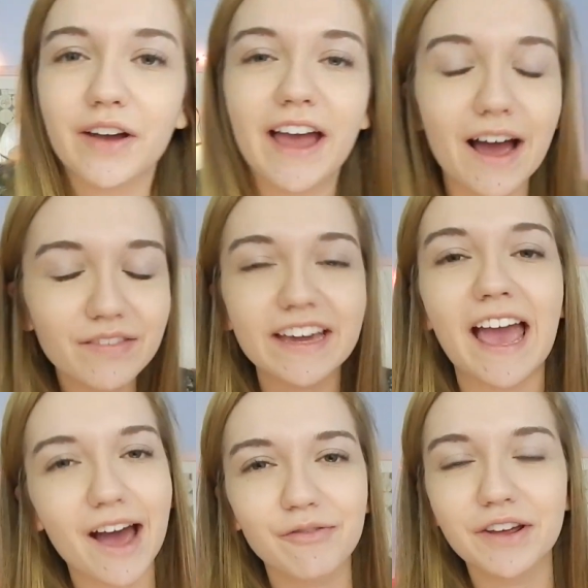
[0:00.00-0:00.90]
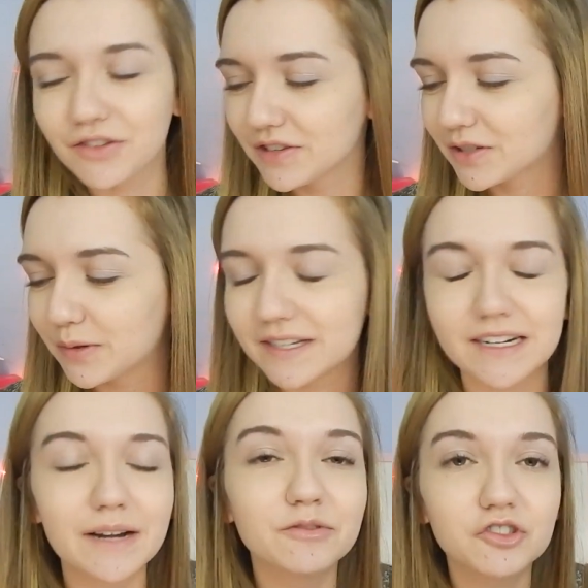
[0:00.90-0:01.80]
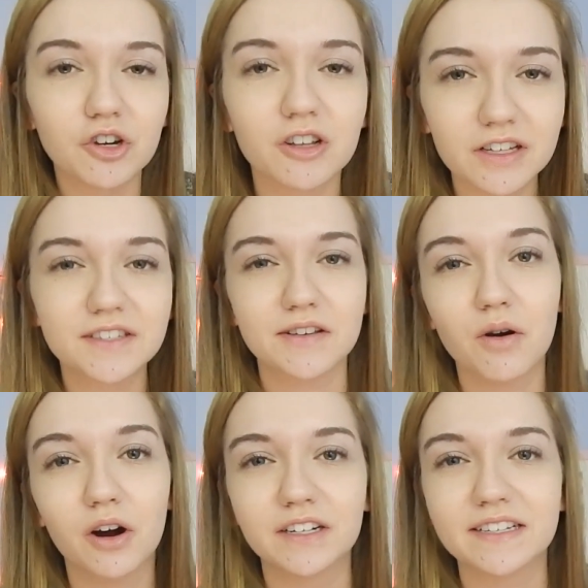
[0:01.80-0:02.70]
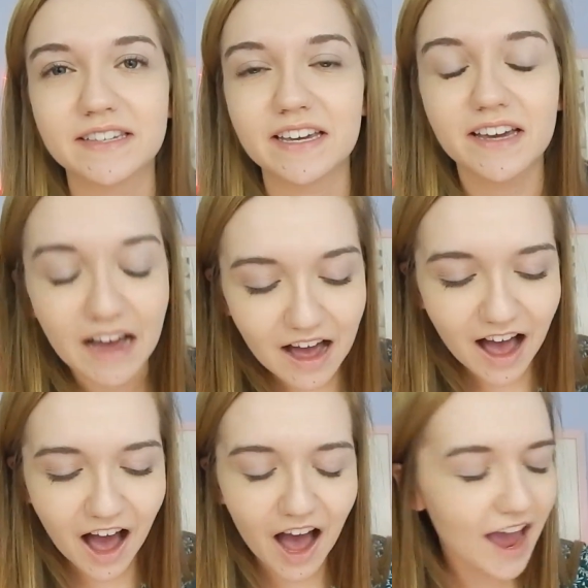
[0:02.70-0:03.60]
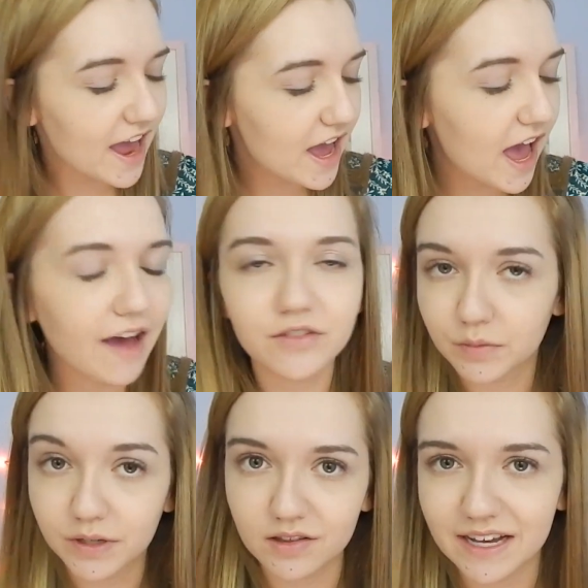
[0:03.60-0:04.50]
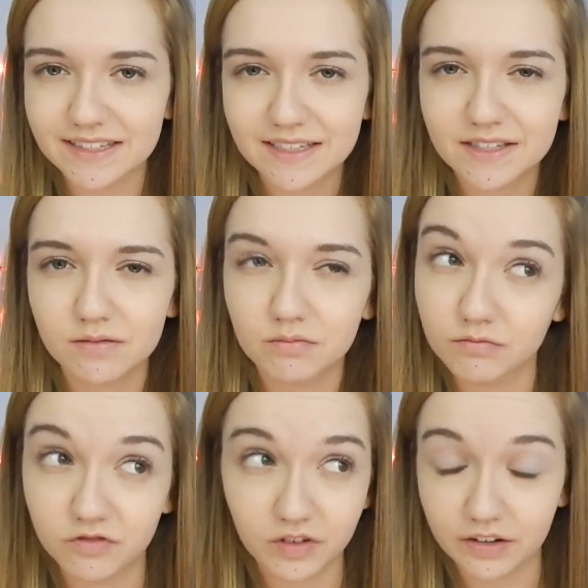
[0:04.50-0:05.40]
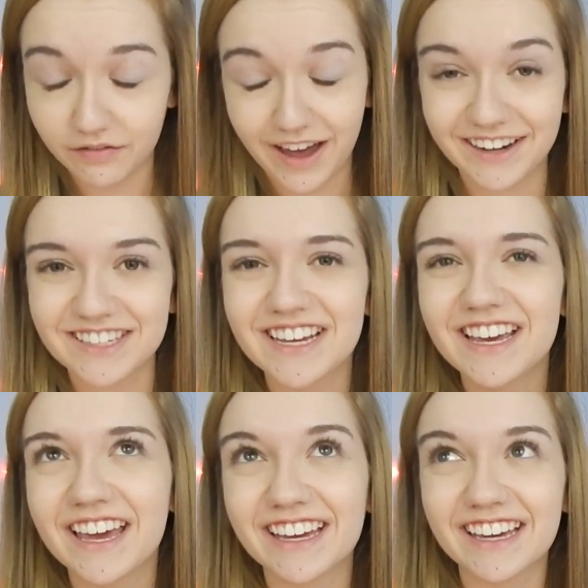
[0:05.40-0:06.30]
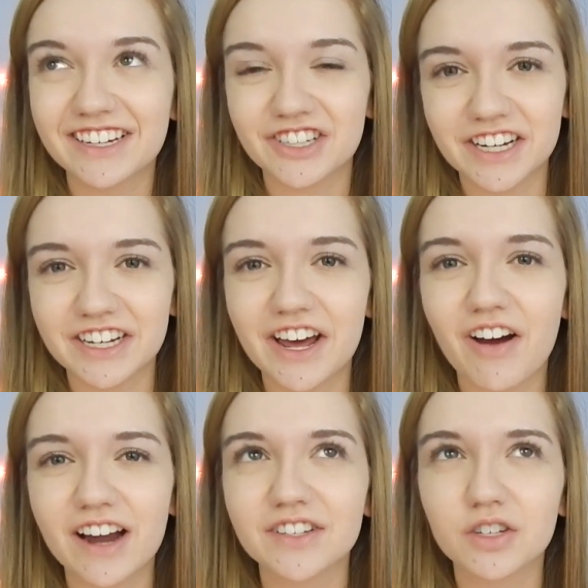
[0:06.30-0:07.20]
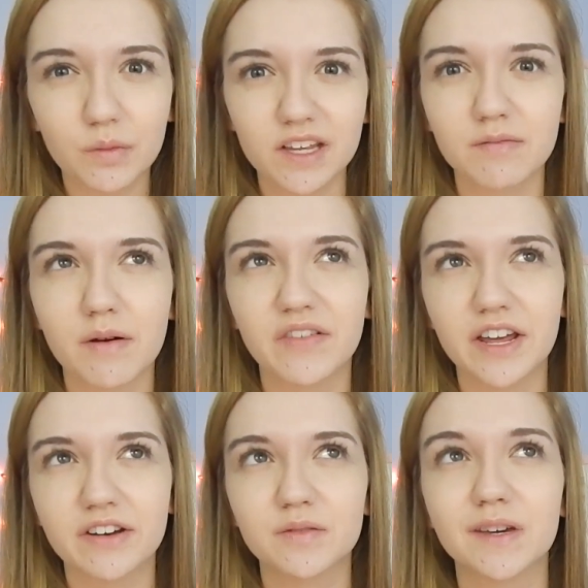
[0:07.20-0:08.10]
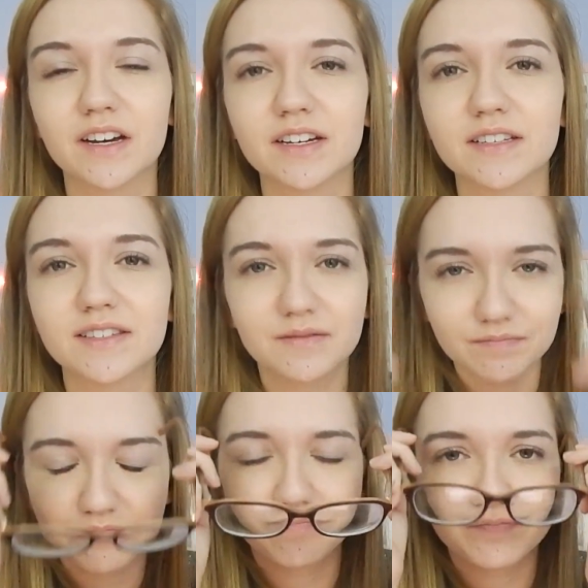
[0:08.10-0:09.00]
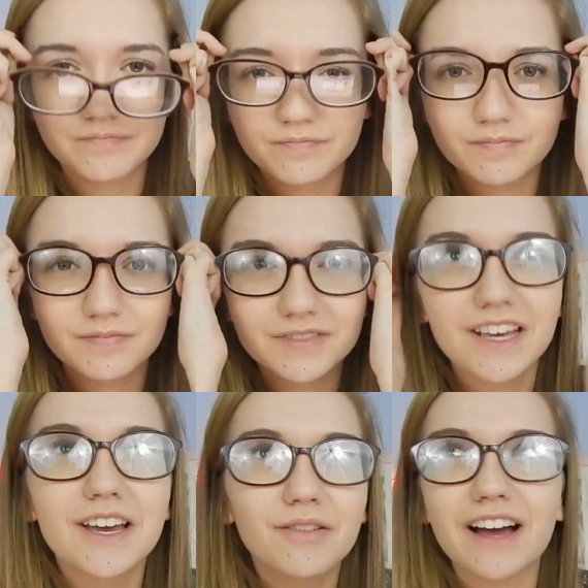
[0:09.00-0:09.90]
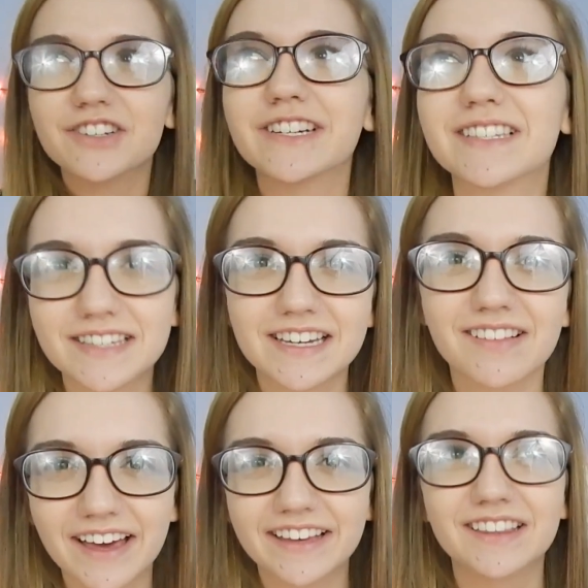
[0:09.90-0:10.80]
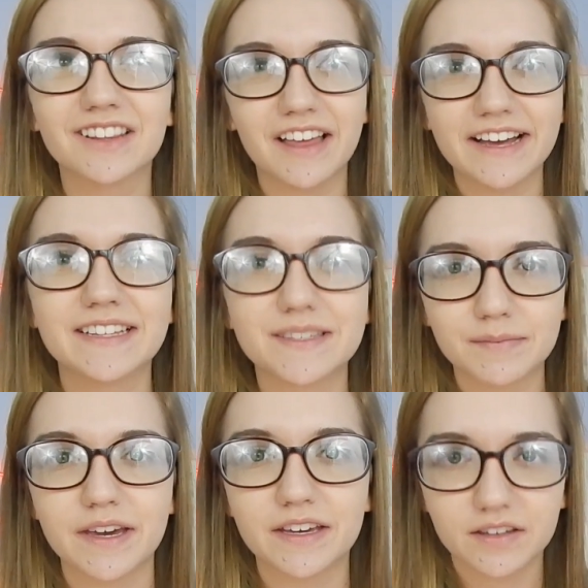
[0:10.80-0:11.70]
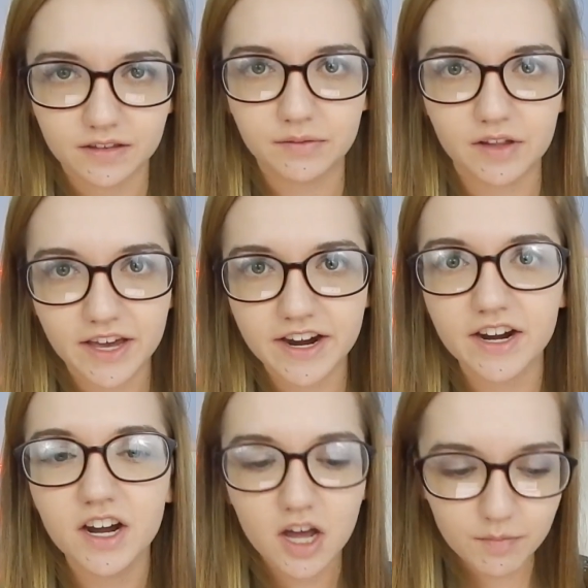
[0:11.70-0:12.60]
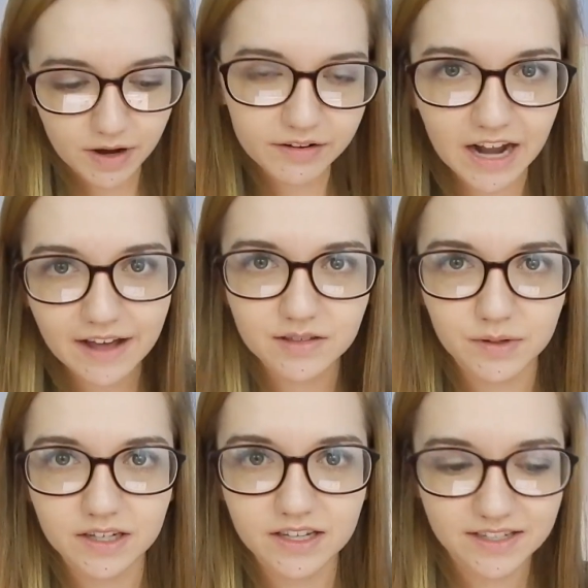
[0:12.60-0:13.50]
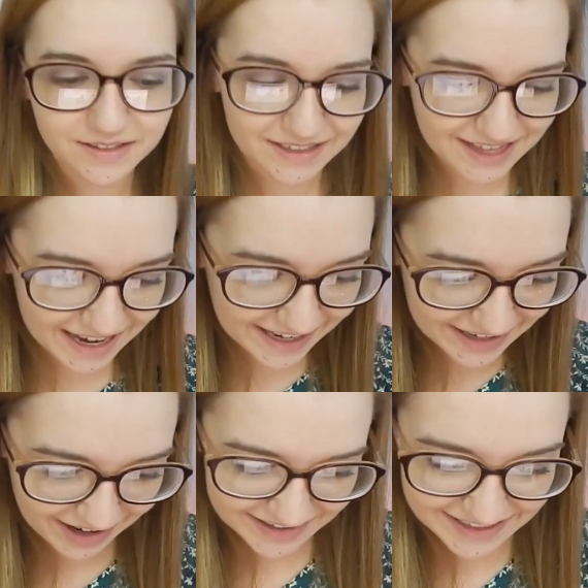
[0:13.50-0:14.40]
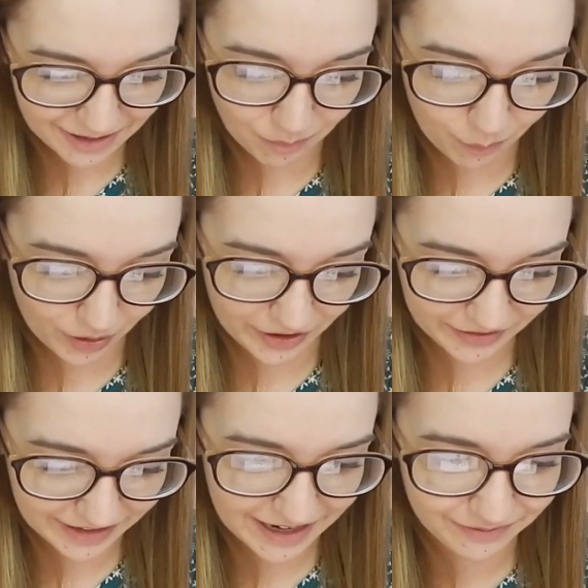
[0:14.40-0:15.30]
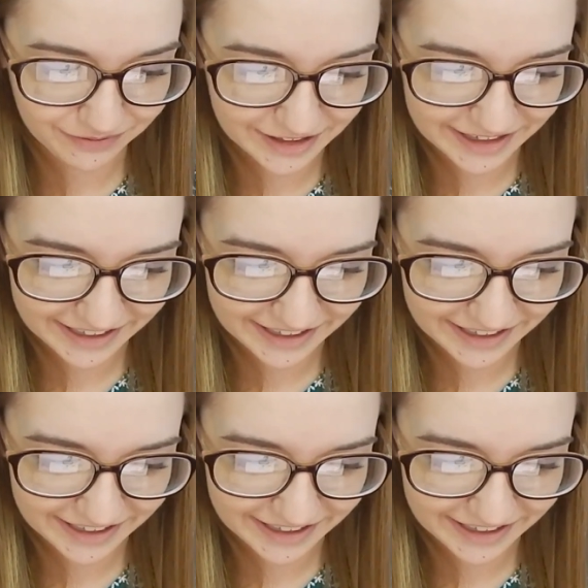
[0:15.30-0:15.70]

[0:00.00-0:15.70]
Okay, I'm like halfway through this quiz and I'm struggling so hard to see. I have to wear glasses, fun fact, in case you didn't know. I just don't wear them in my videos because, well, as you can see, like, the lights make them glare. But I'm gonna have to wear these because I cannot see a word that I'm